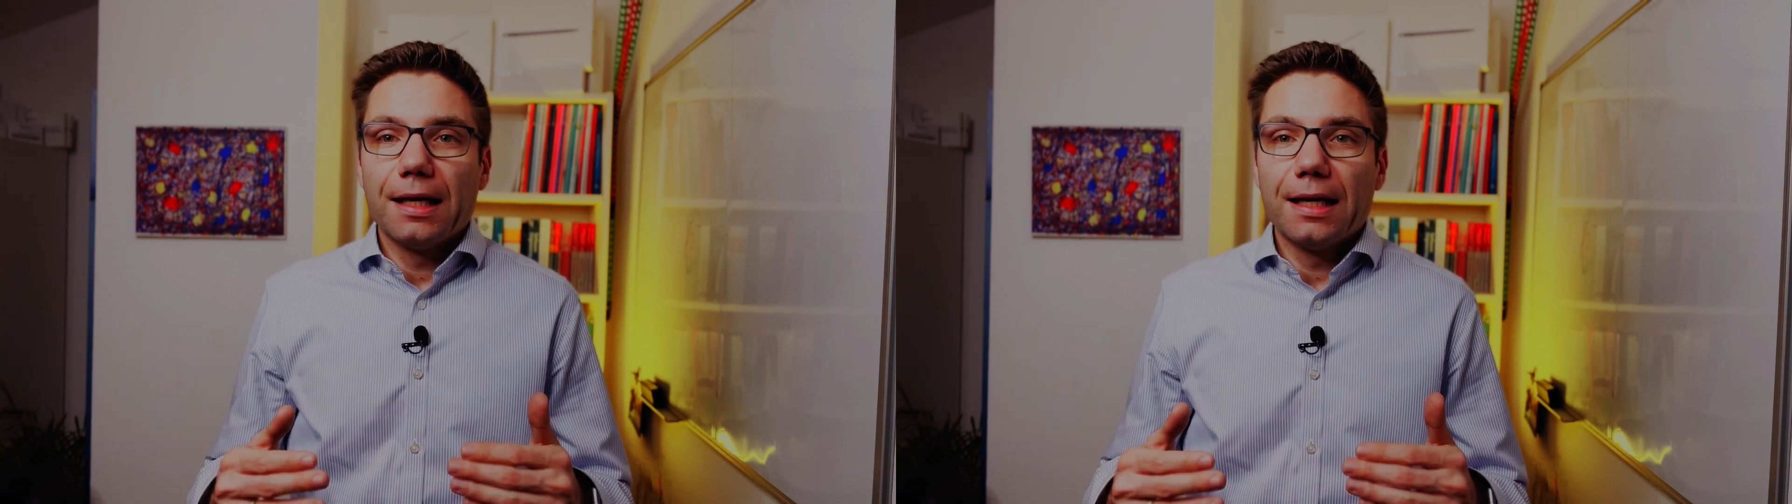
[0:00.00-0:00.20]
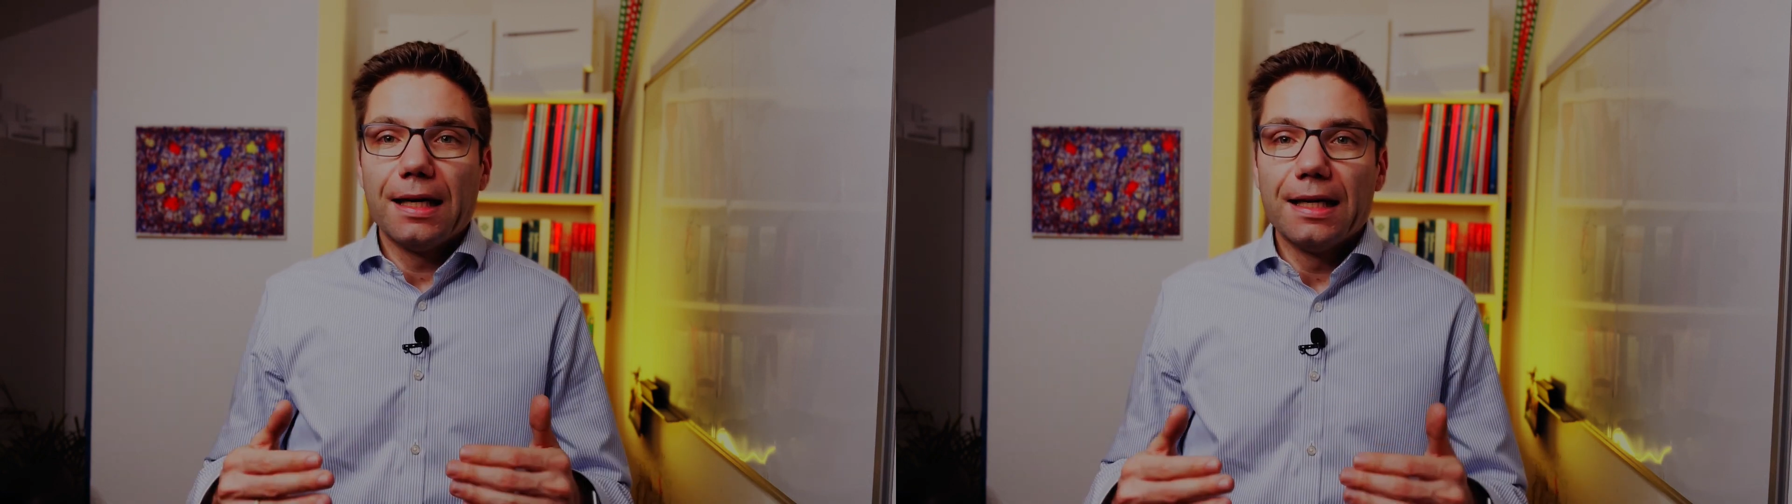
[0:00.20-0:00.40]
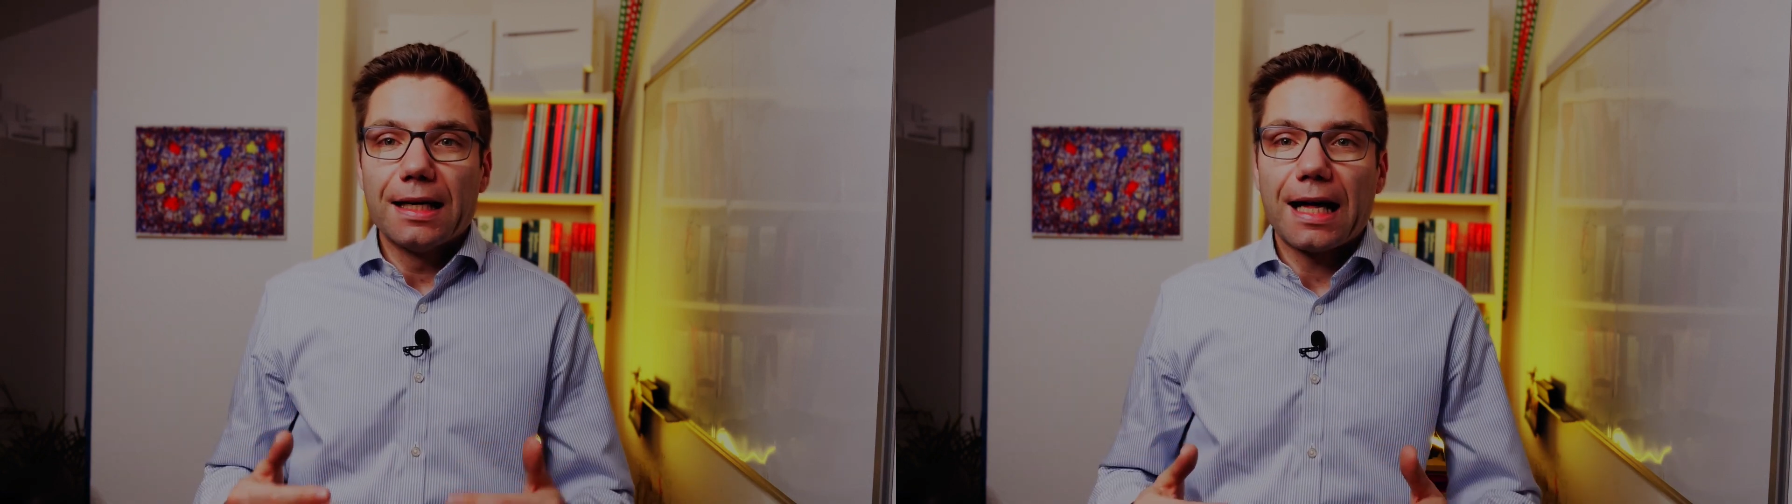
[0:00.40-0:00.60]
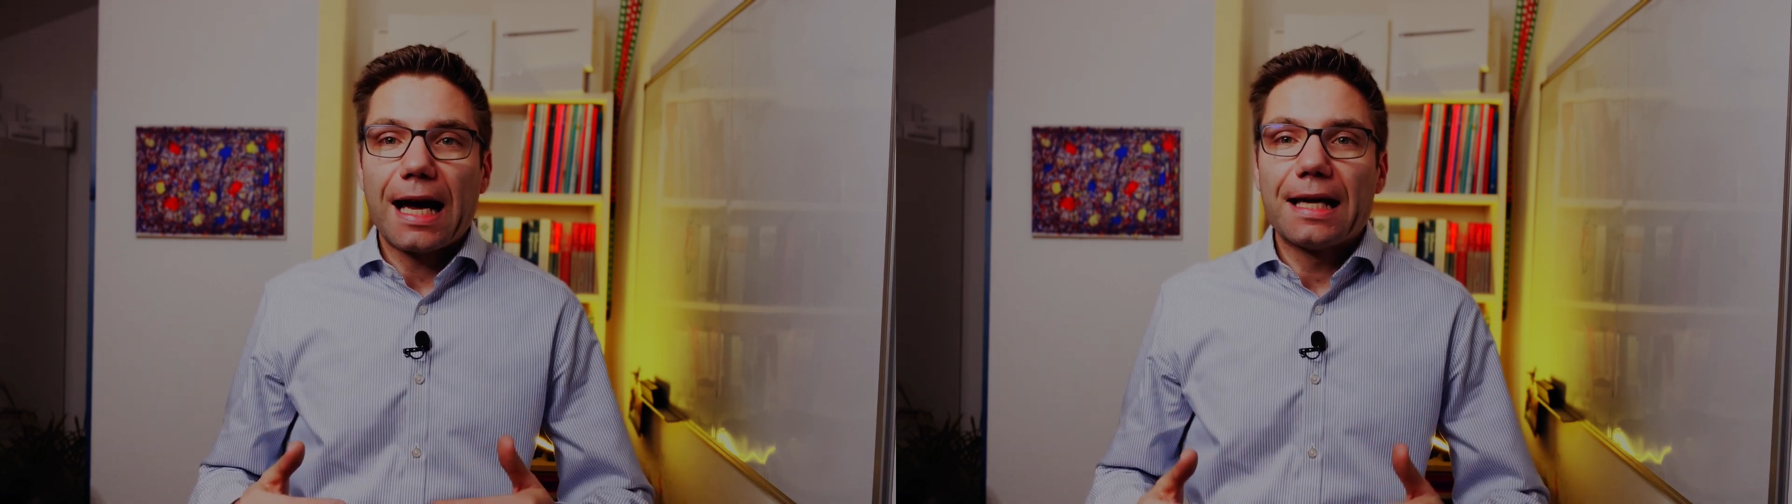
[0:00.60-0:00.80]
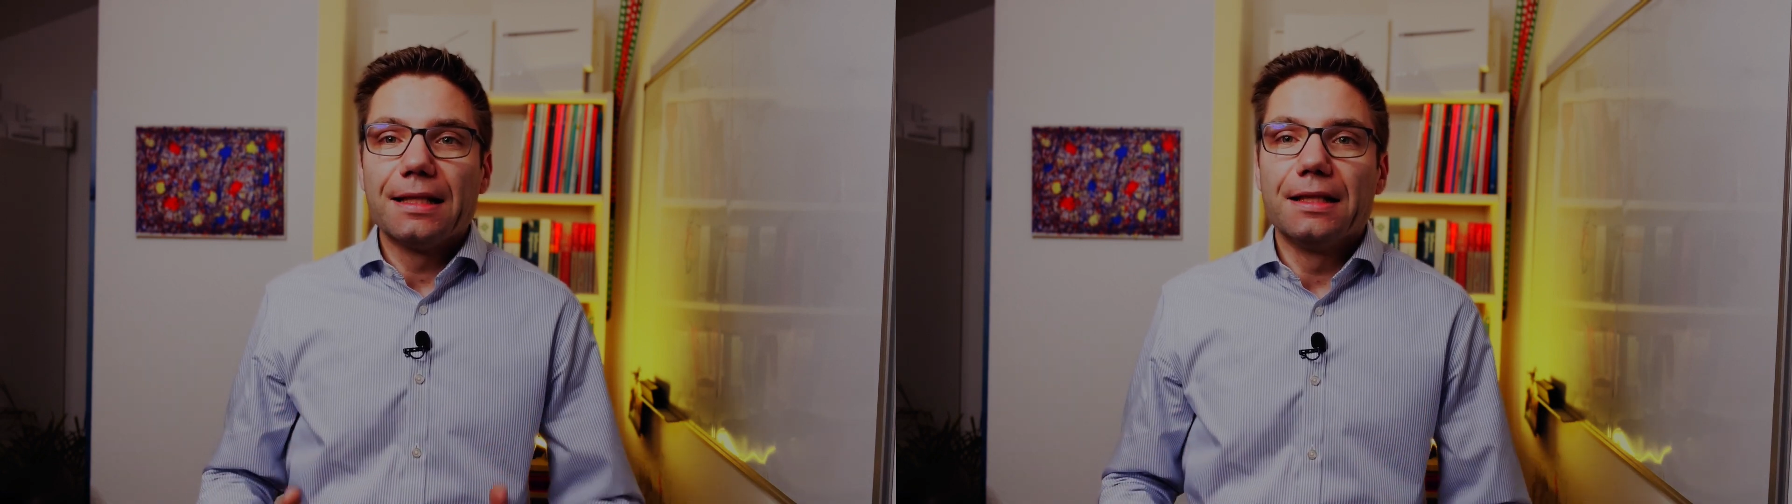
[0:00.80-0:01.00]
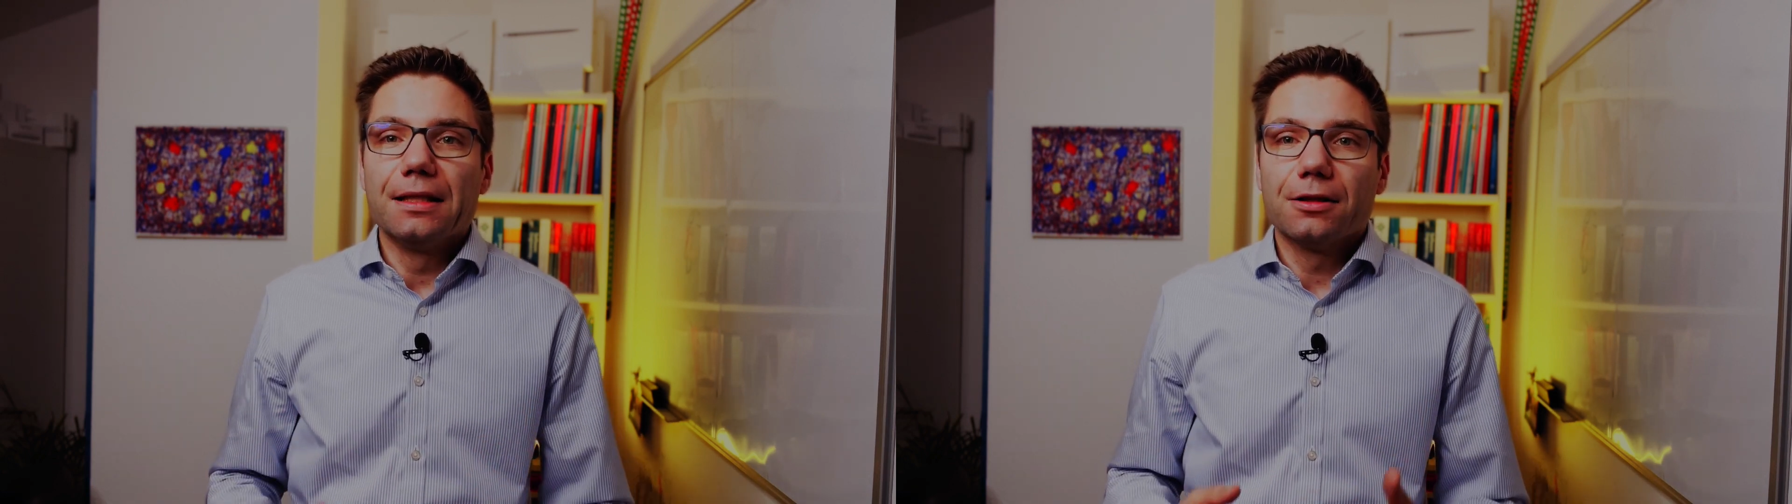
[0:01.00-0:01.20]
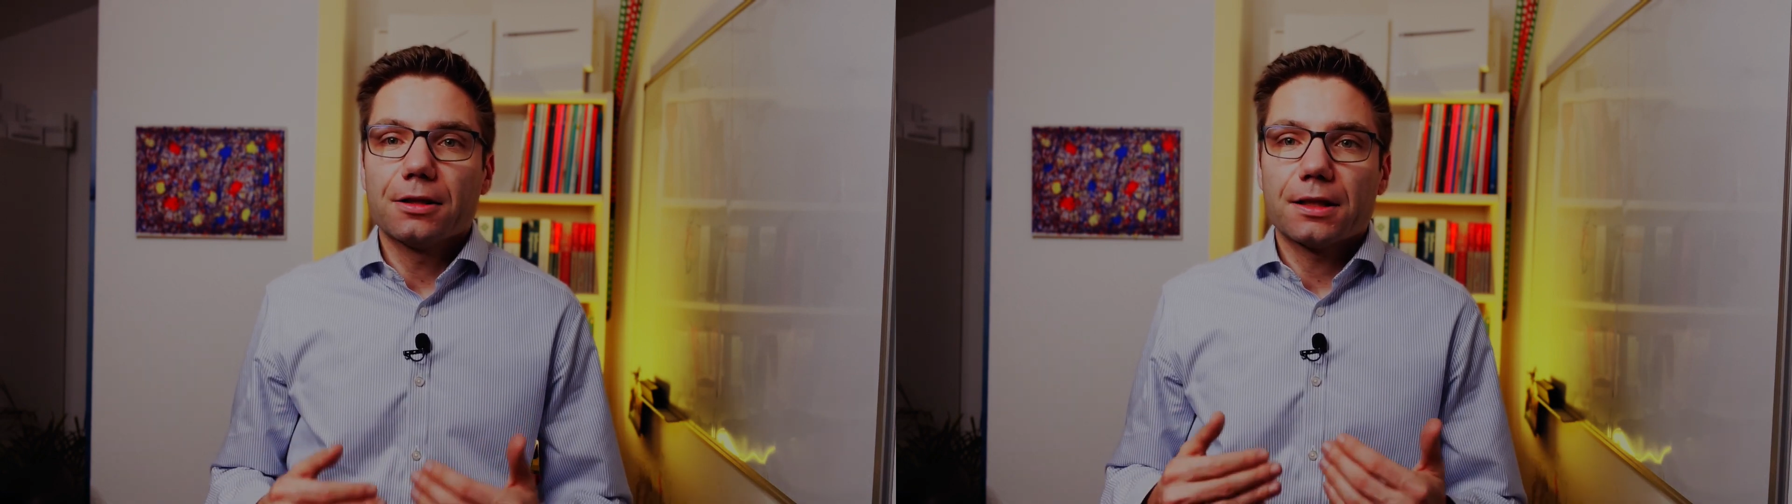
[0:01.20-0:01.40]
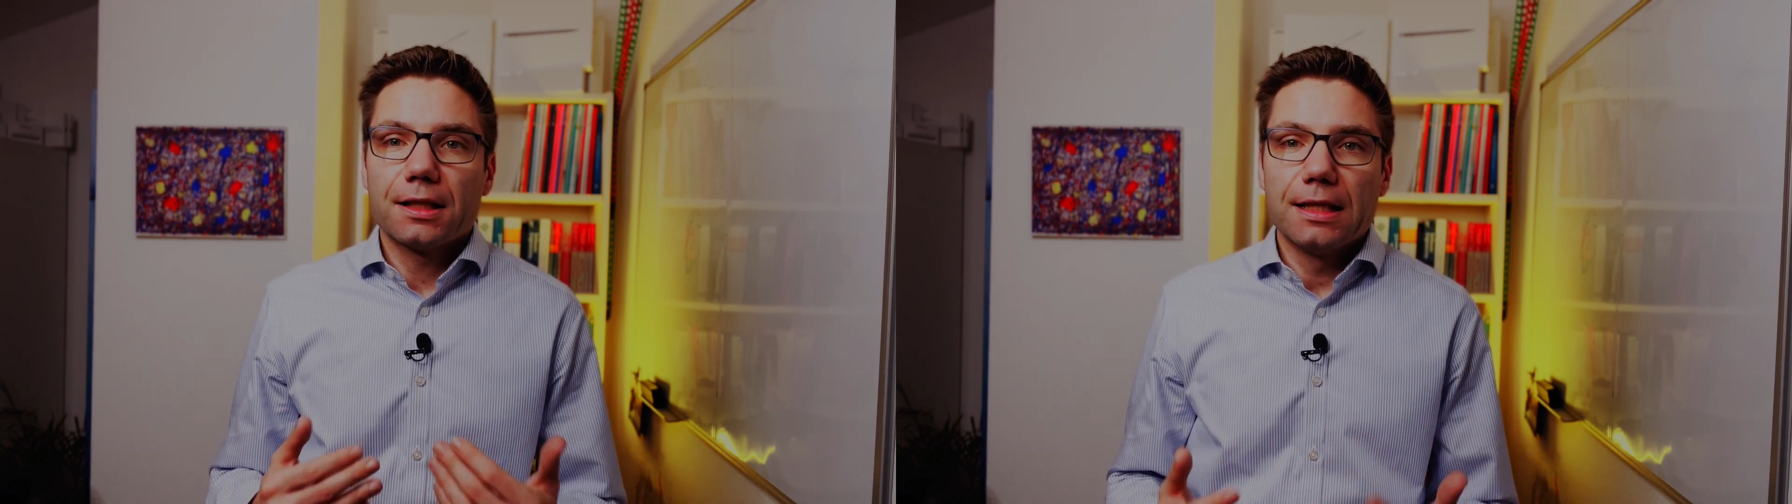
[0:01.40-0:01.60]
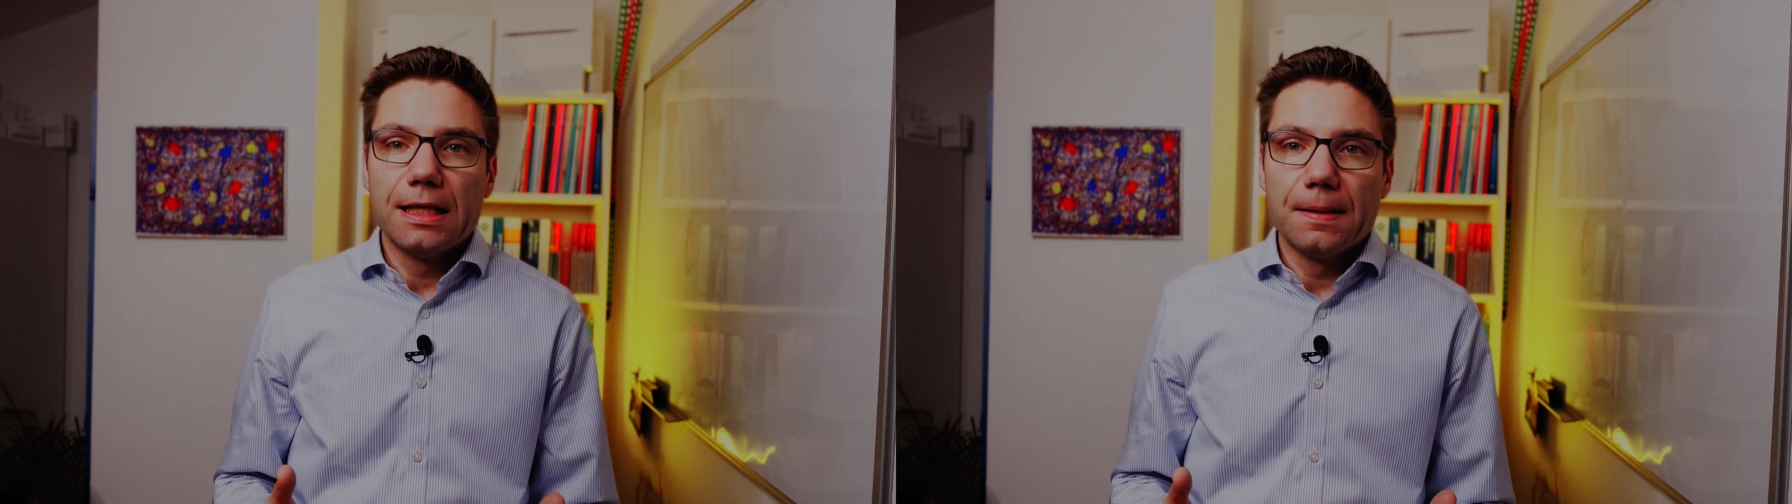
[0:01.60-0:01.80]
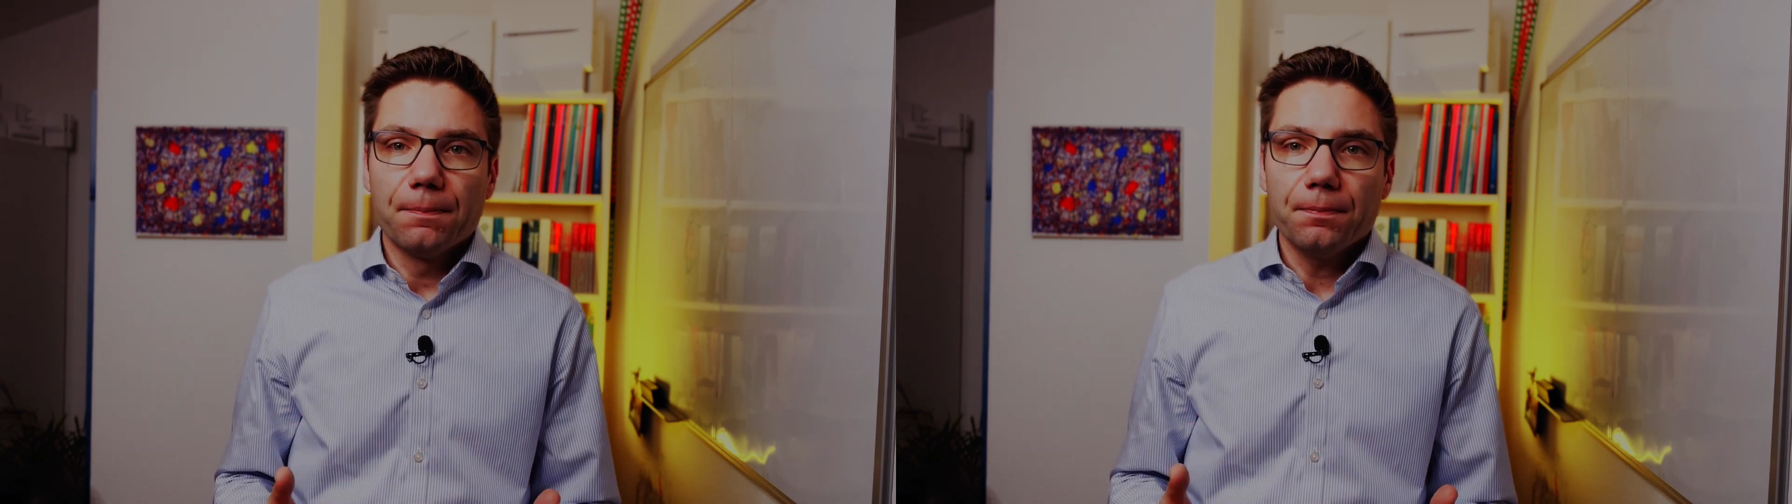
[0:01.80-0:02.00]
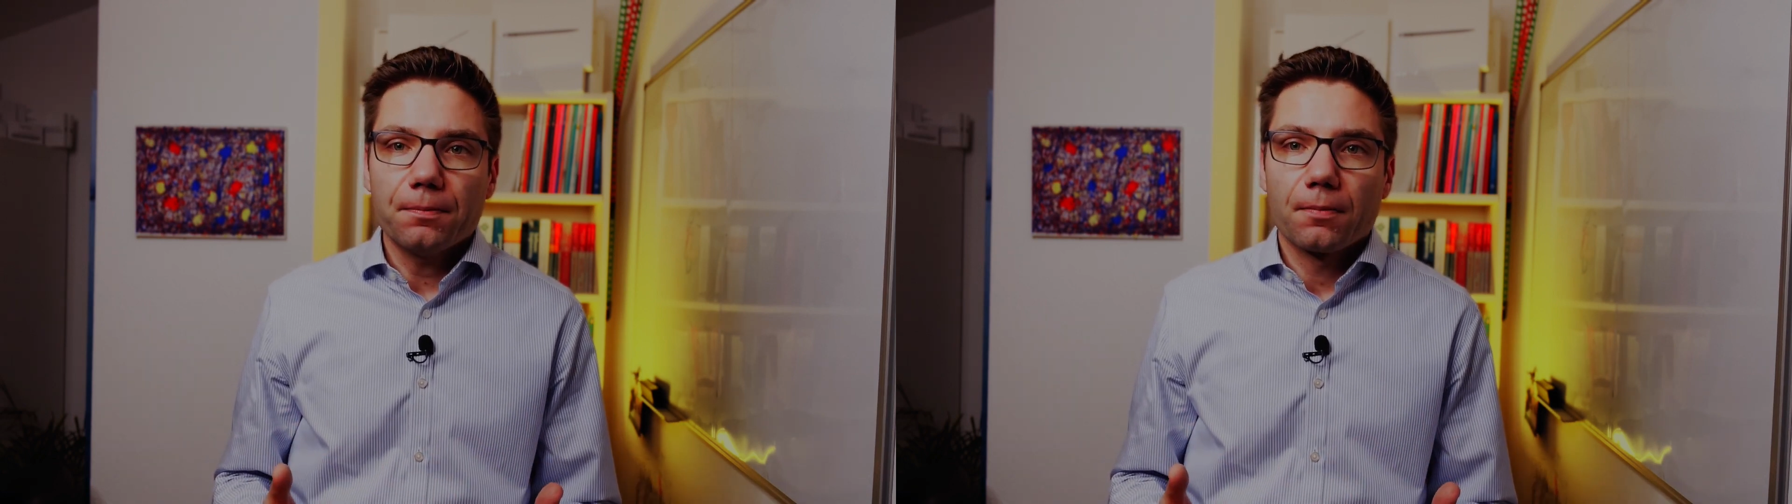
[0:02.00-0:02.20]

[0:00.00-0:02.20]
In an ideal team,